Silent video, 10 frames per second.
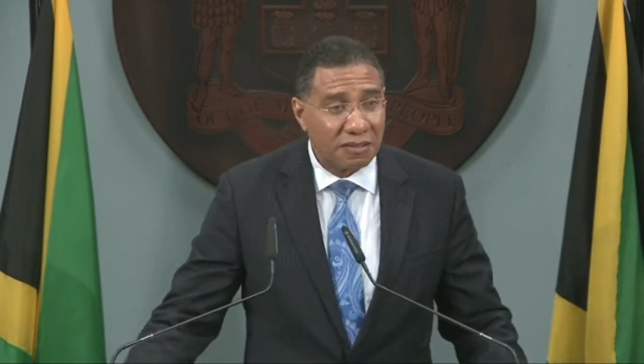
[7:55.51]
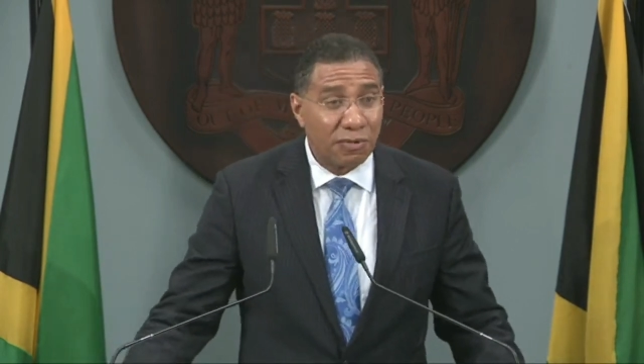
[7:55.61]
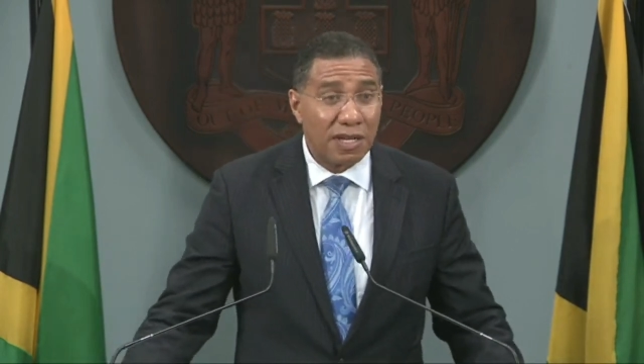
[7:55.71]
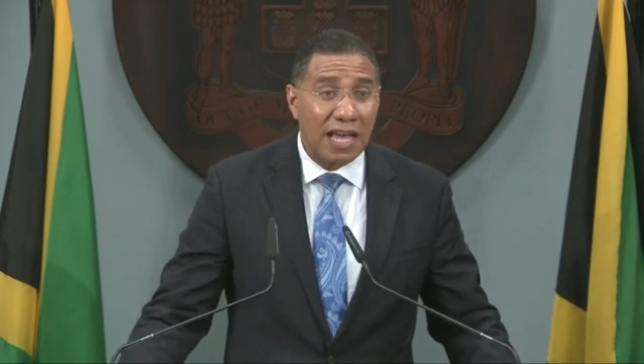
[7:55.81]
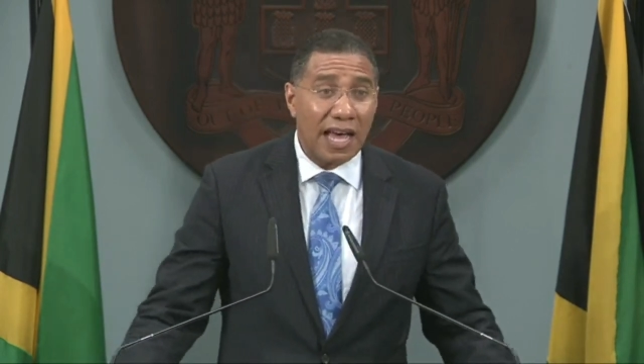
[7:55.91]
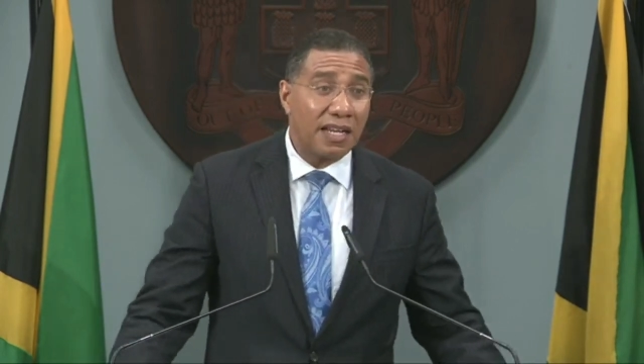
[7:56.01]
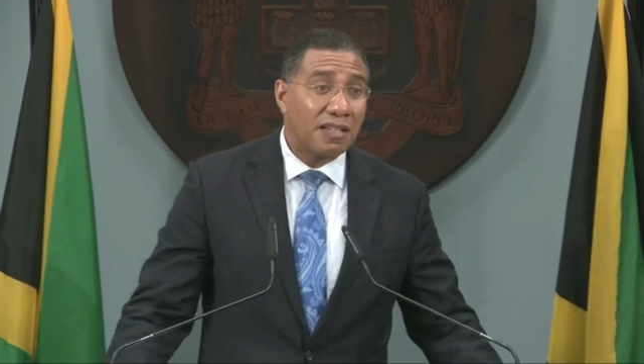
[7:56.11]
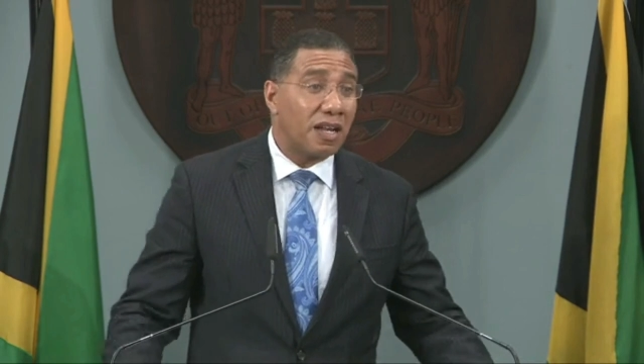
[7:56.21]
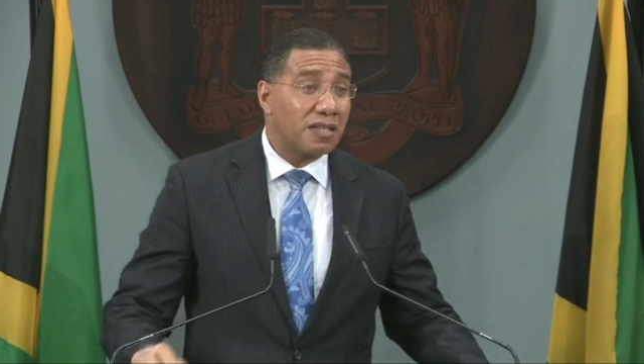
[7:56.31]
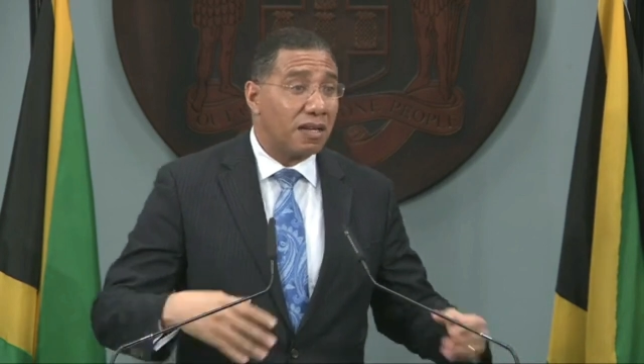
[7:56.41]
relied
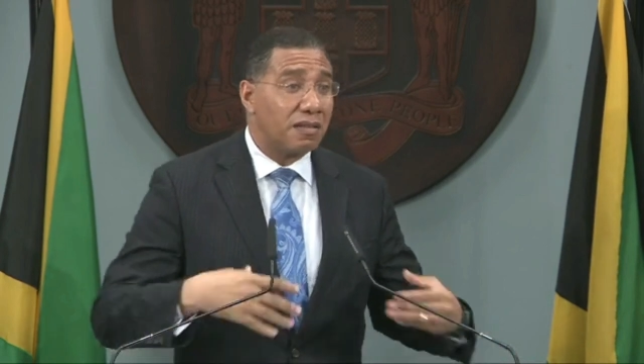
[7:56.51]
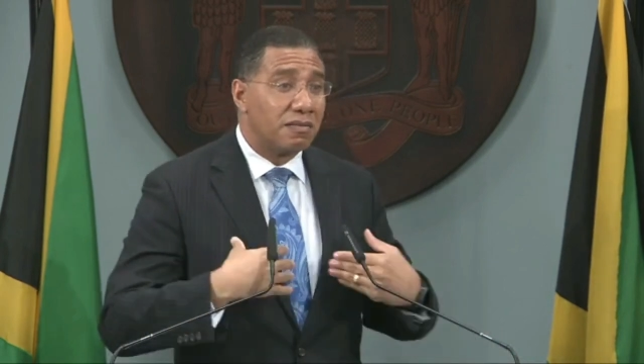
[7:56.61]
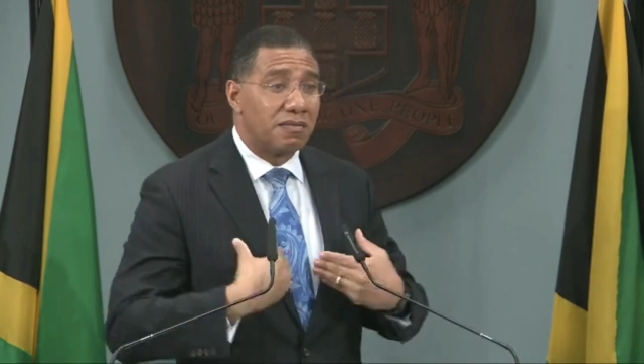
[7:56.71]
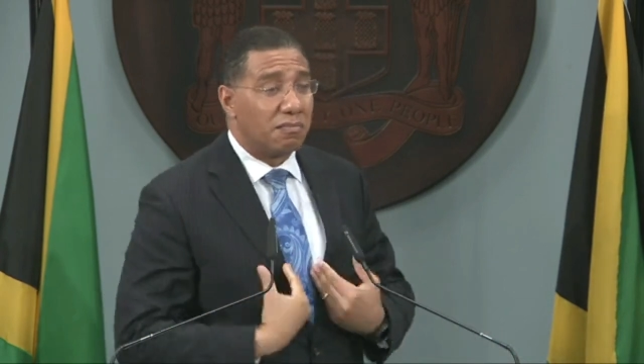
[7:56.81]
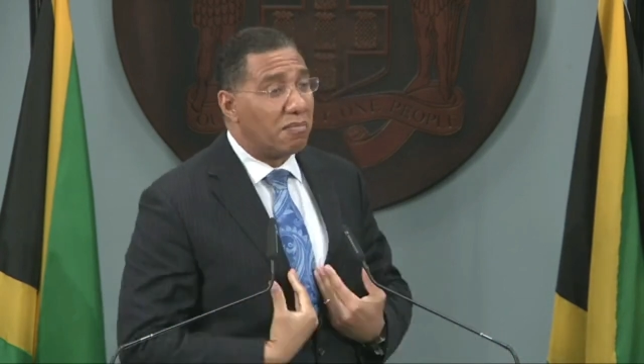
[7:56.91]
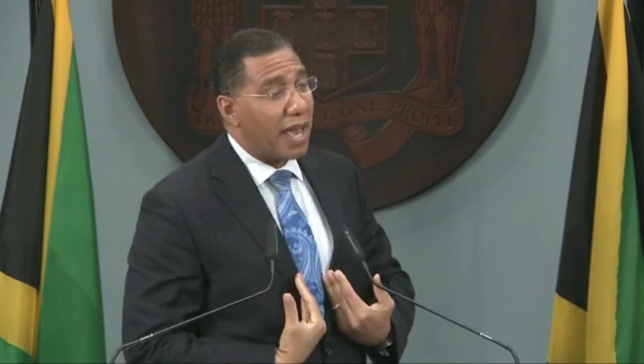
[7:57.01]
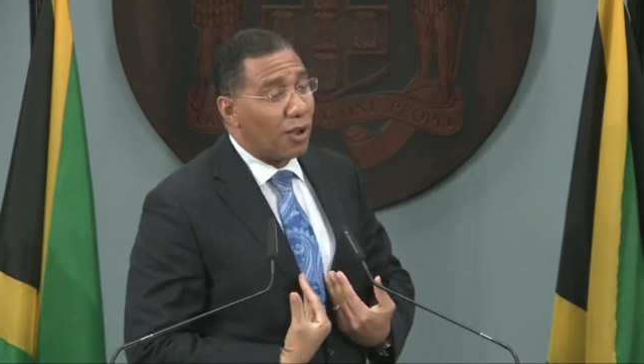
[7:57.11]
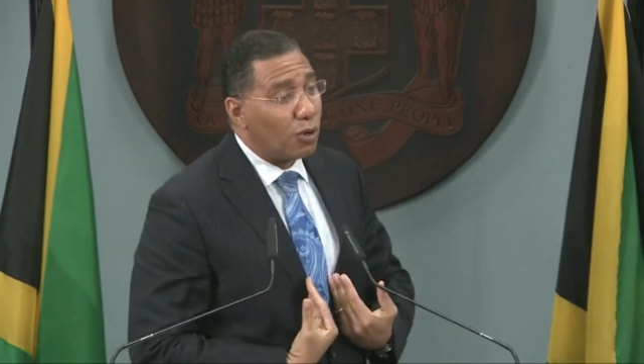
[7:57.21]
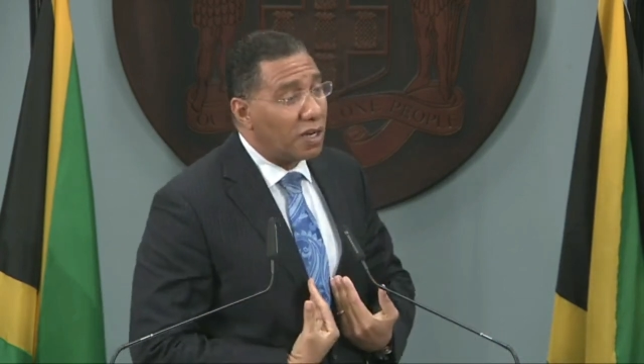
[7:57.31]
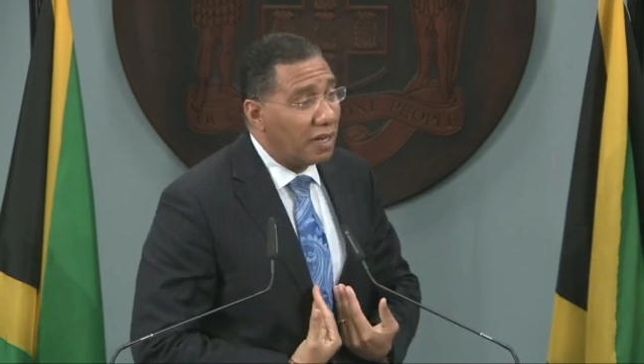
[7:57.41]
not on my
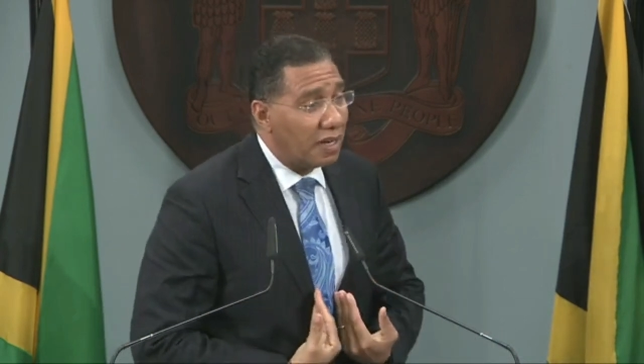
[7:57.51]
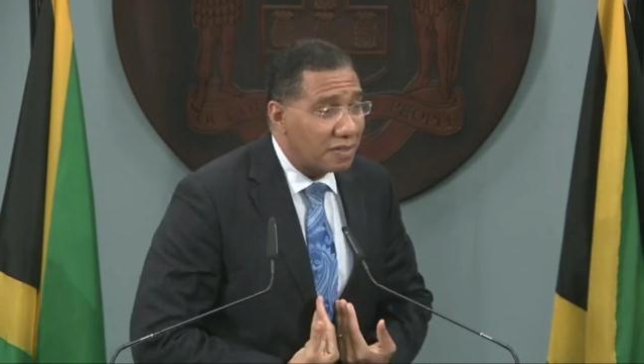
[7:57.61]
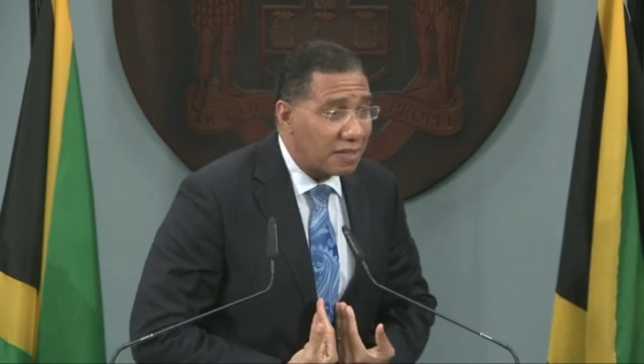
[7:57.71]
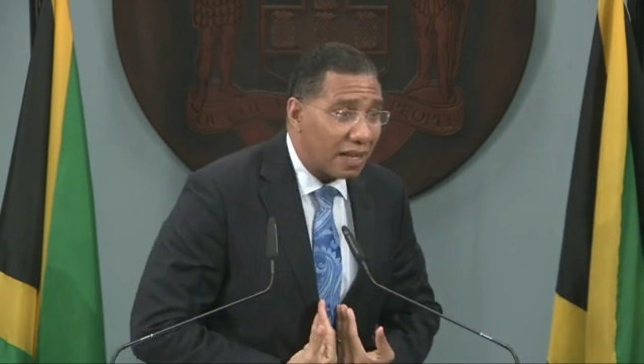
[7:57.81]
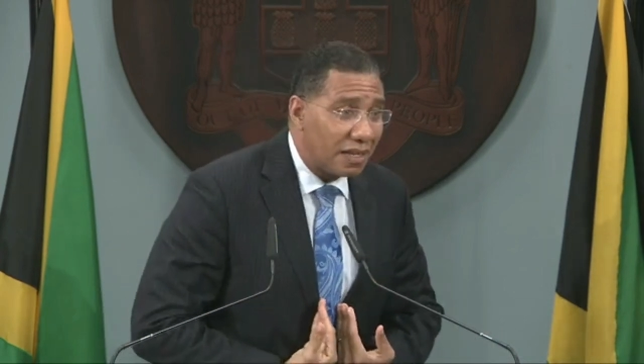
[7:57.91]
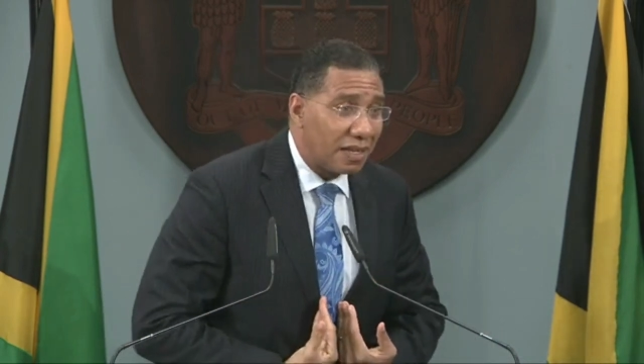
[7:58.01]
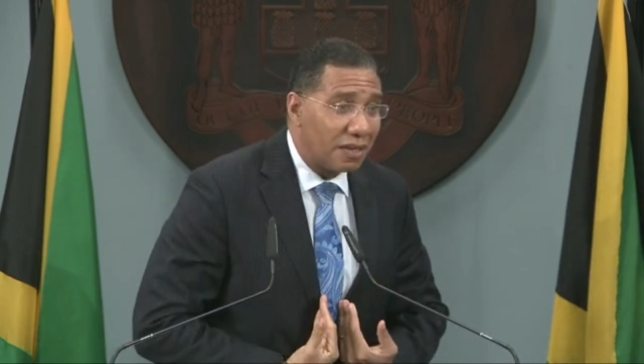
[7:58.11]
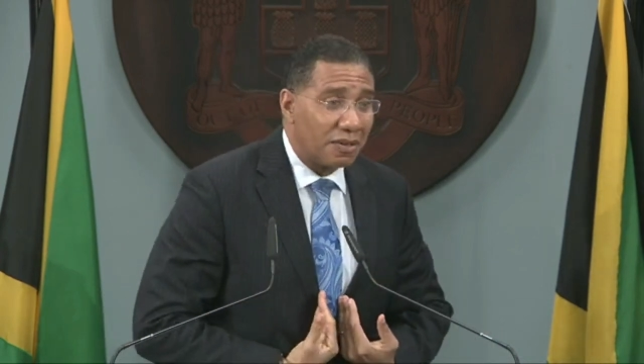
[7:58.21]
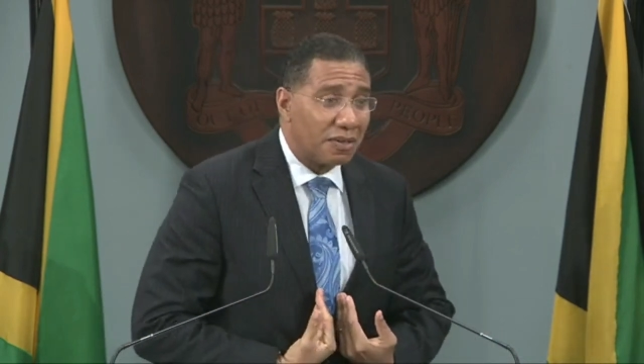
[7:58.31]
own understanding